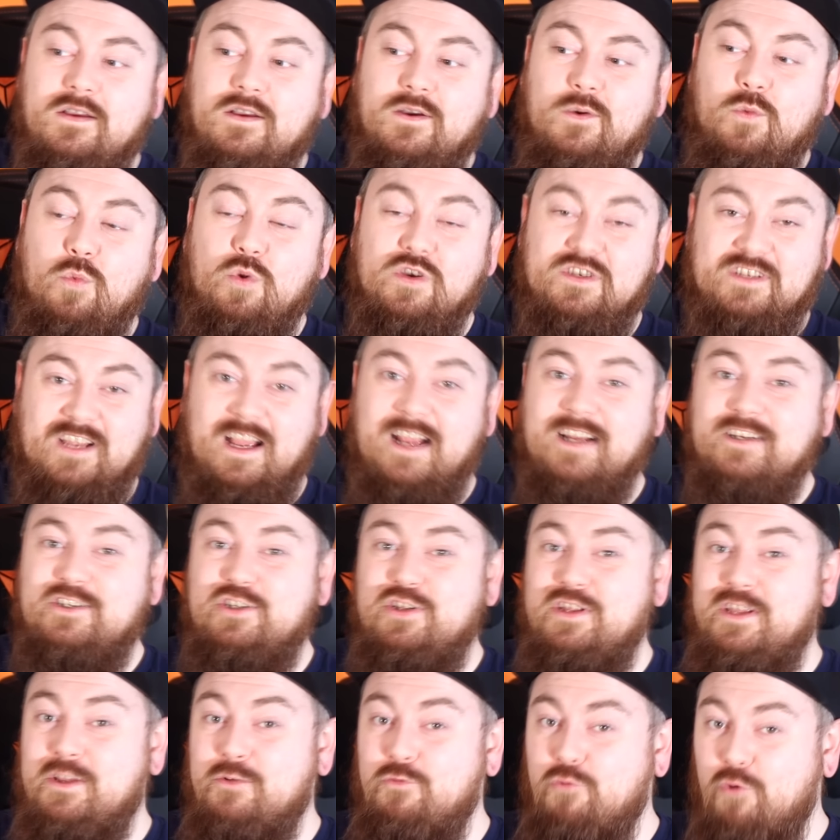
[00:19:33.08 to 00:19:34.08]
was
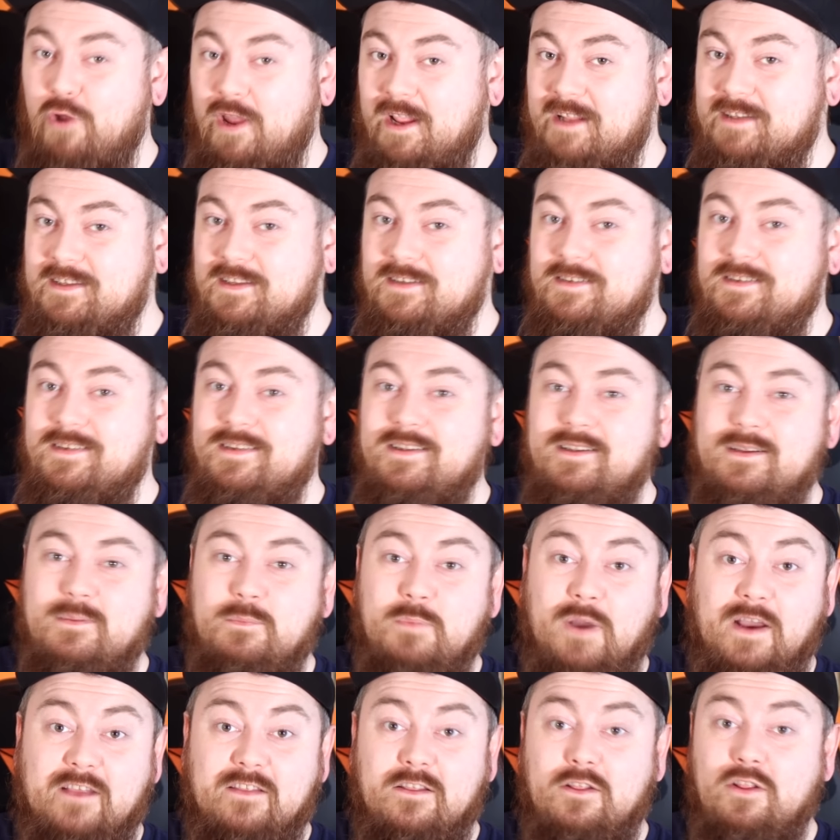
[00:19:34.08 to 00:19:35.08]
actually raided
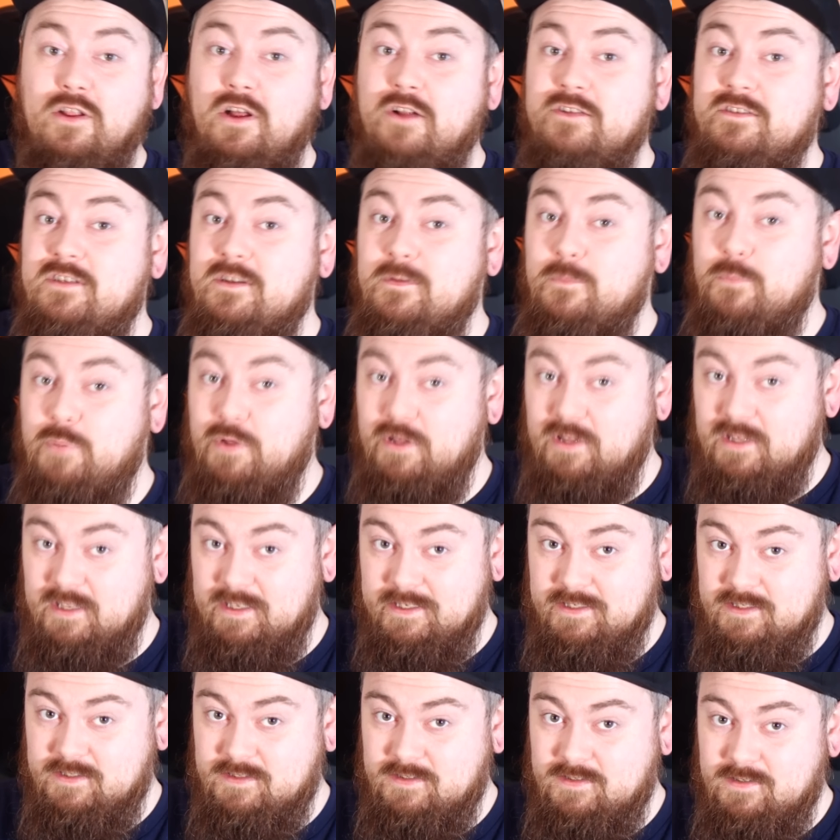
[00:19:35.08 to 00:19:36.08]
by the London
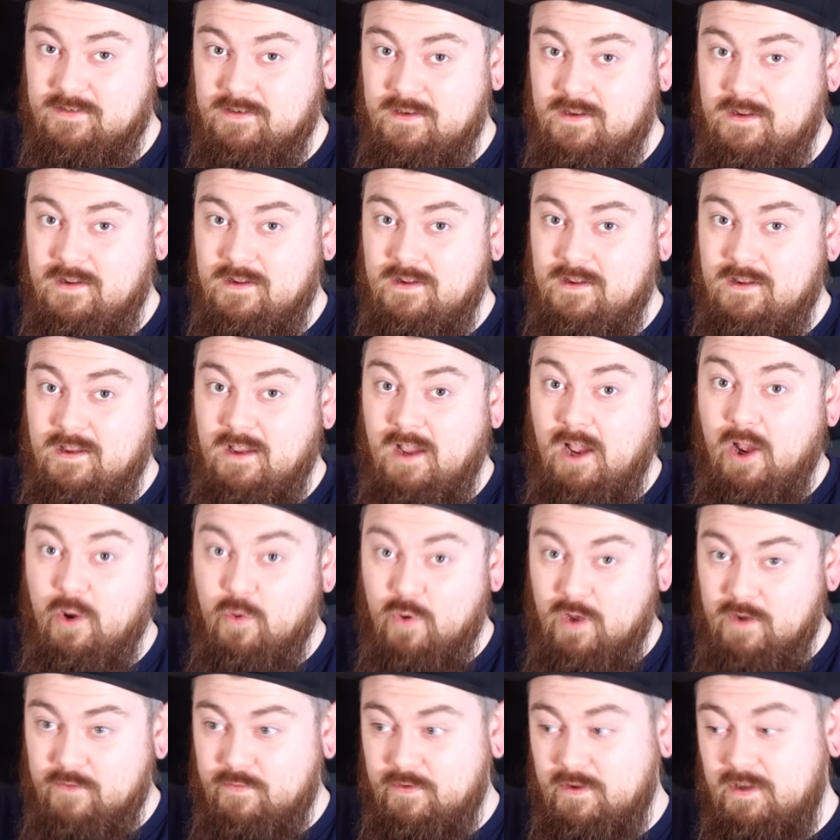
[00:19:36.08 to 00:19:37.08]
police
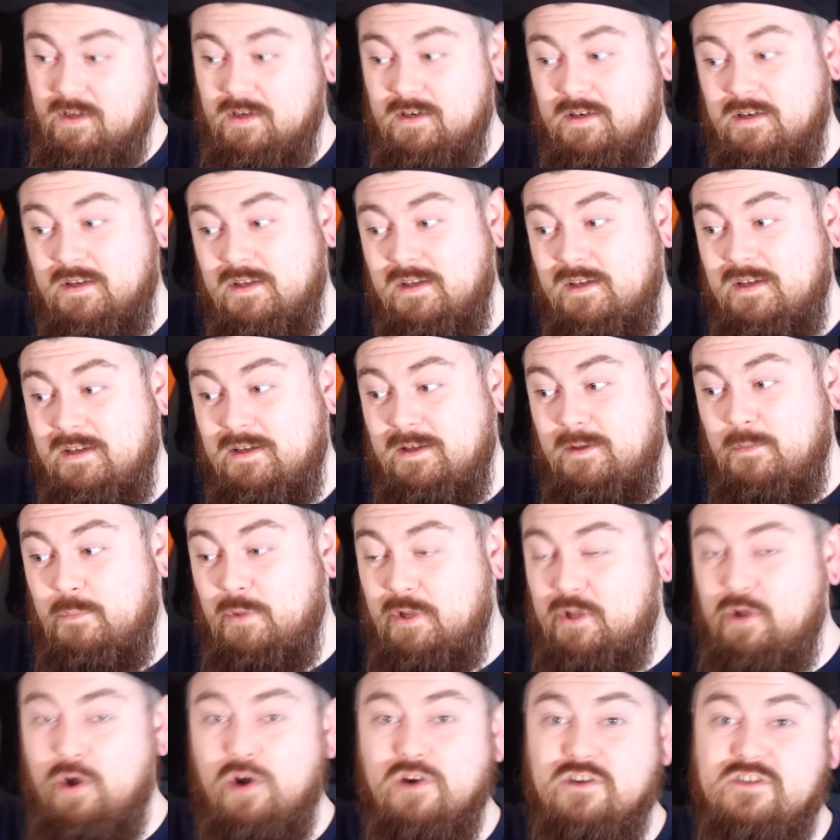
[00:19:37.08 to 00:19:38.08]
However,
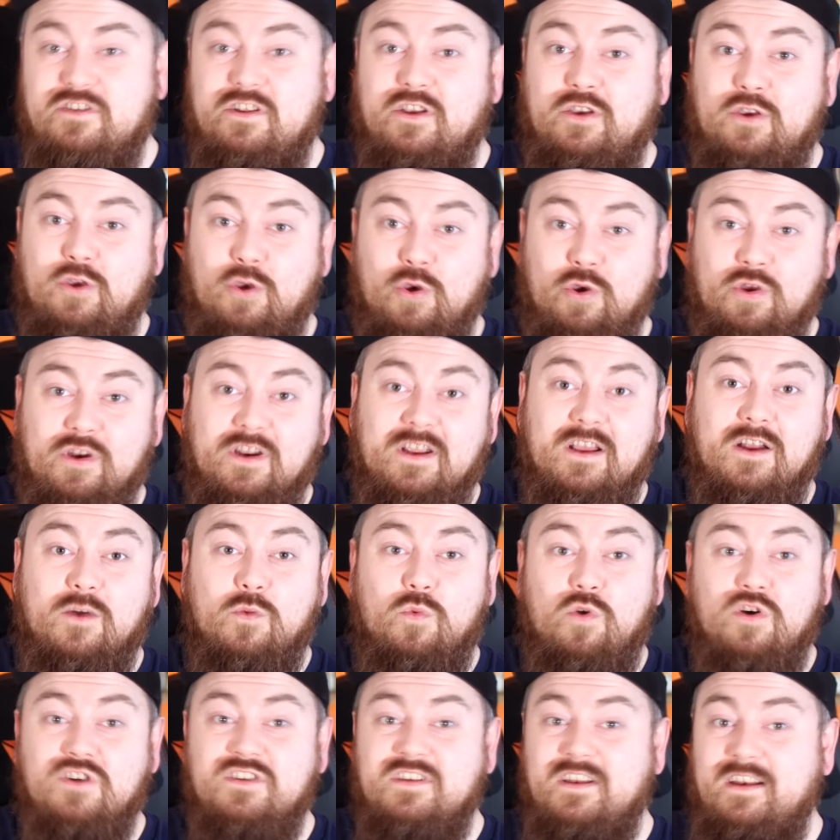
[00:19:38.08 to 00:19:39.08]
because the courier
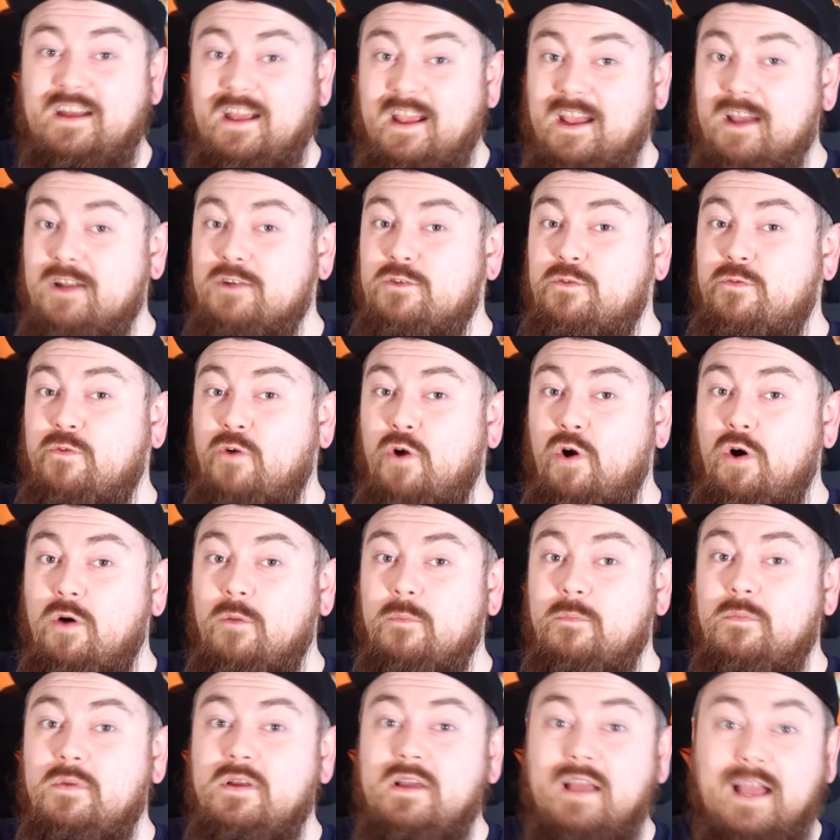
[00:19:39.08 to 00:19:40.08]
wasn't heard
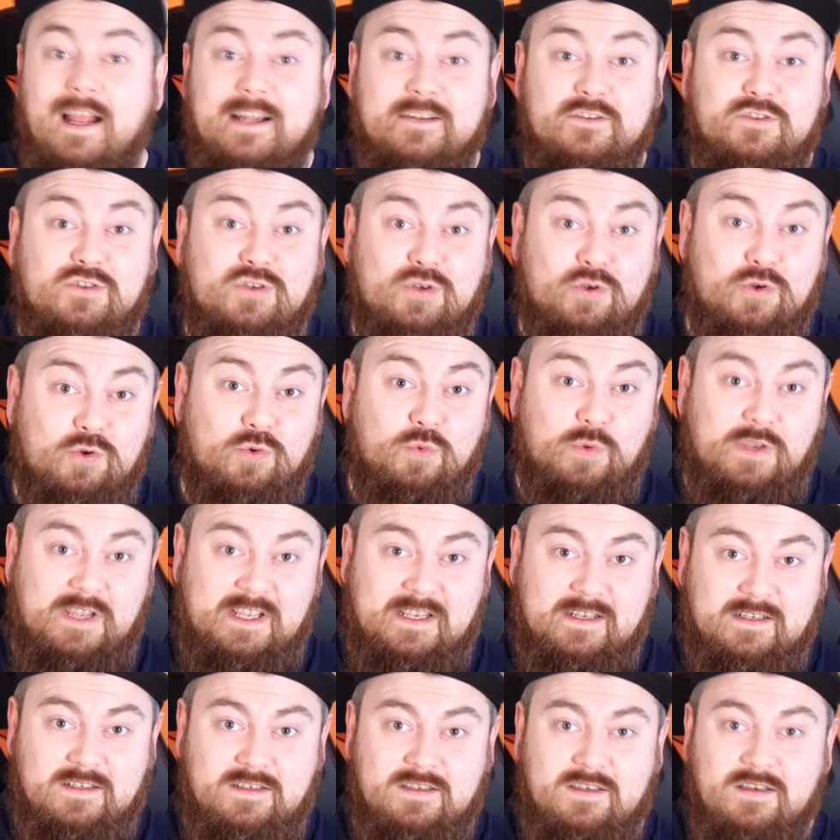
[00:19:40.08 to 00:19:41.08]
from in two
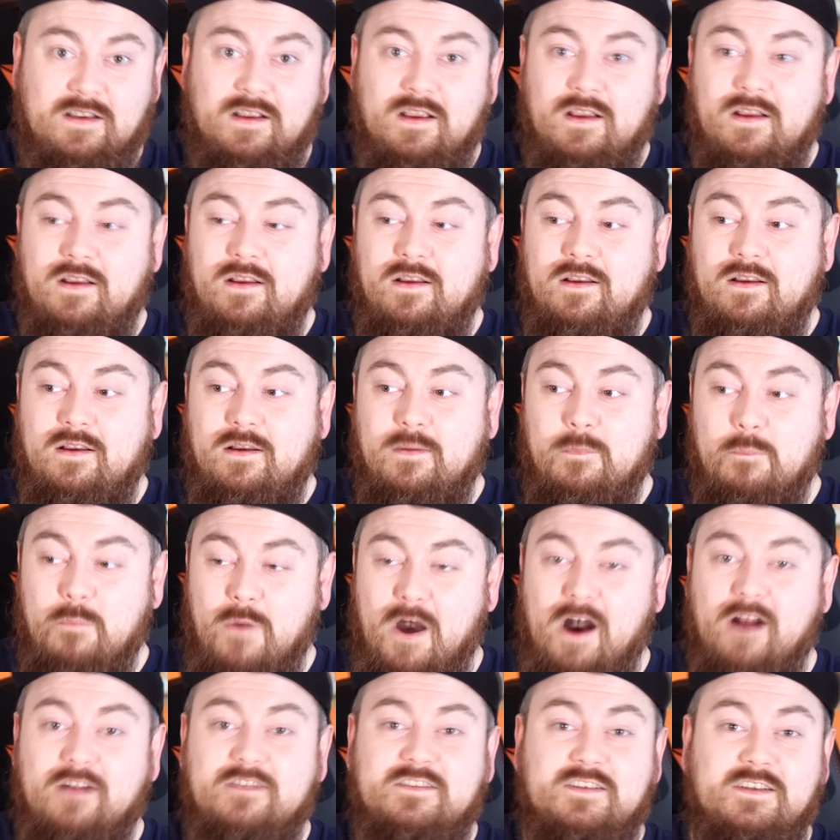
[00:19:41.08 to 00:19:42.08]
weeks,
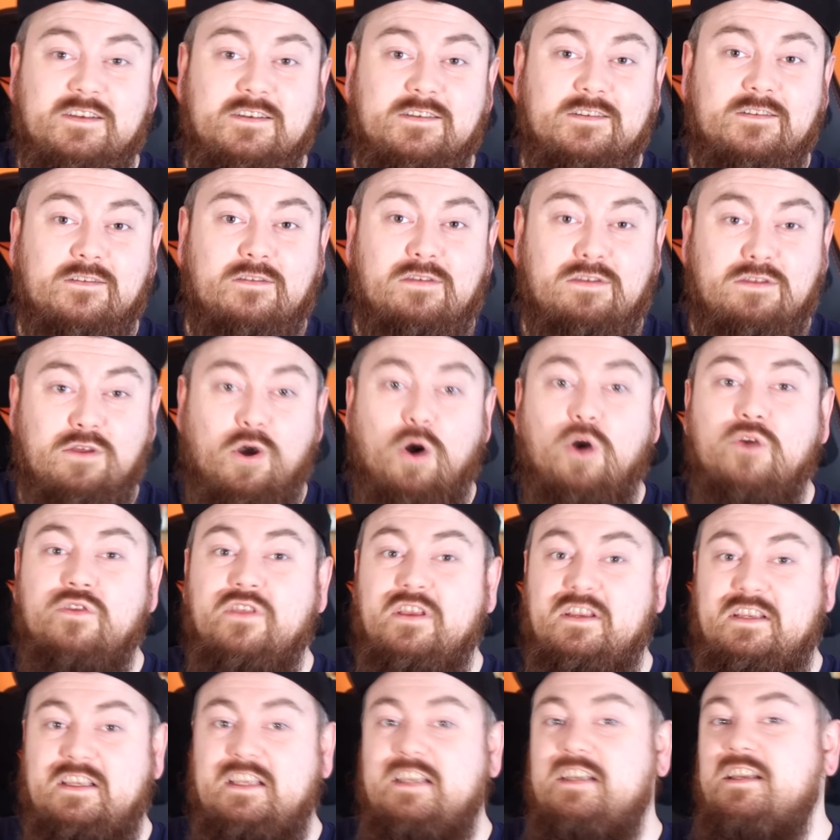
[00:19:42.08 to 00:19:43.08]
Martin thought
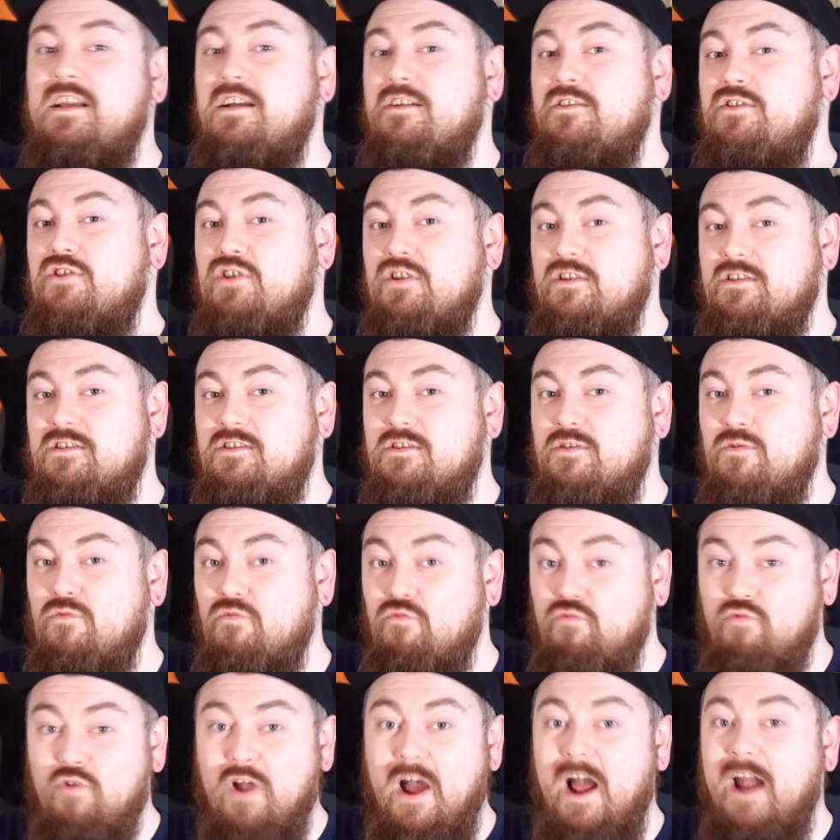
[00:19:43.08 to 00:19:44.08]
that he had just
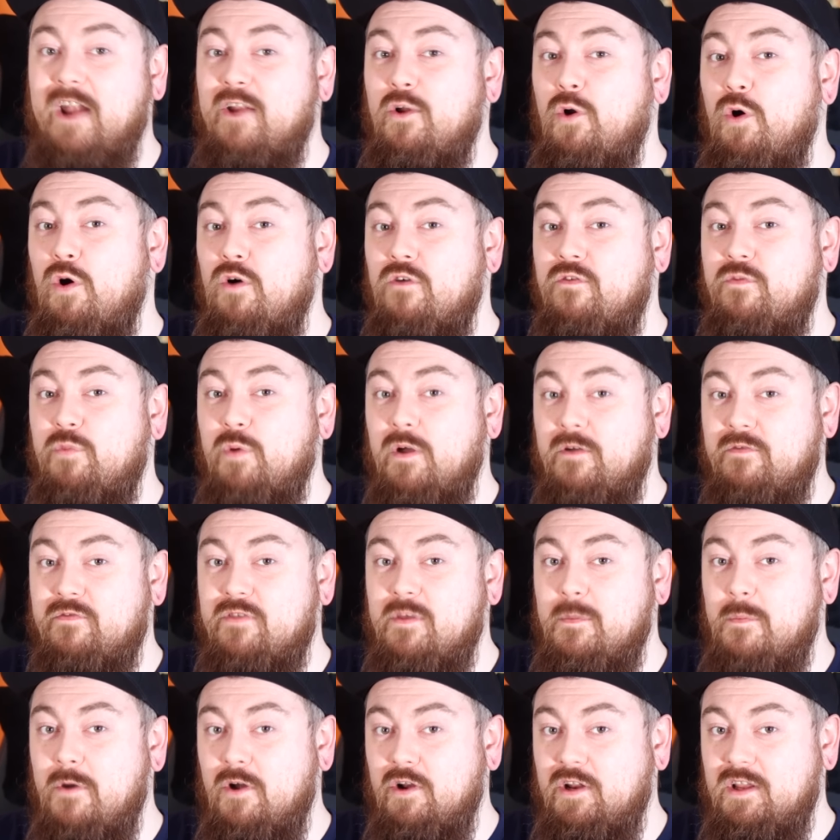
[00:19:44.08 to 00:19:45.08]
ran off with
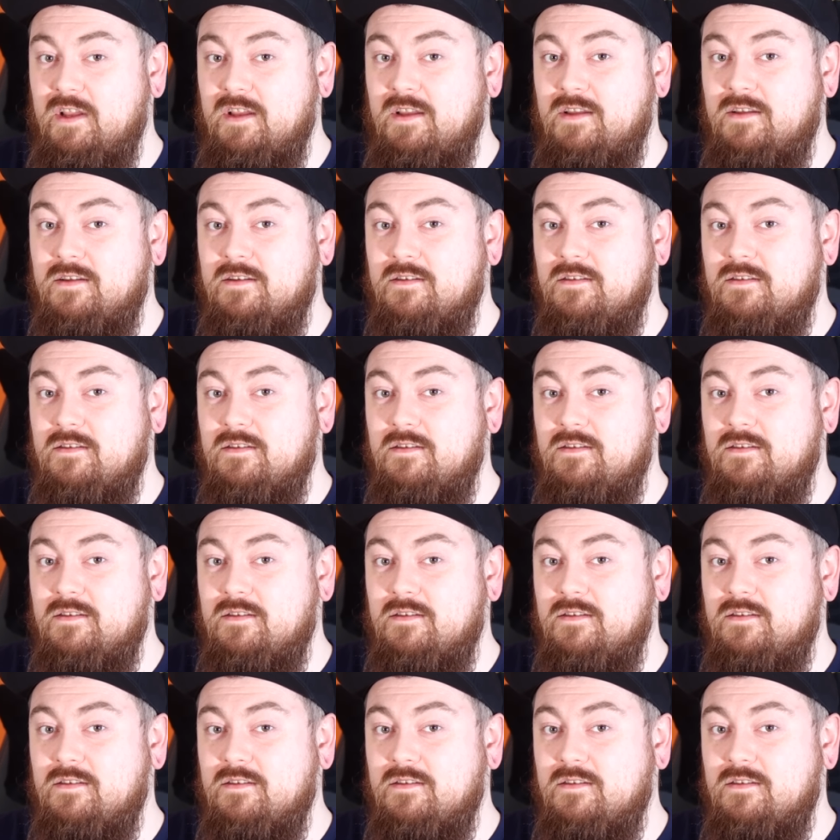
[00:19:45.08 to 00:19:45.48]
the money.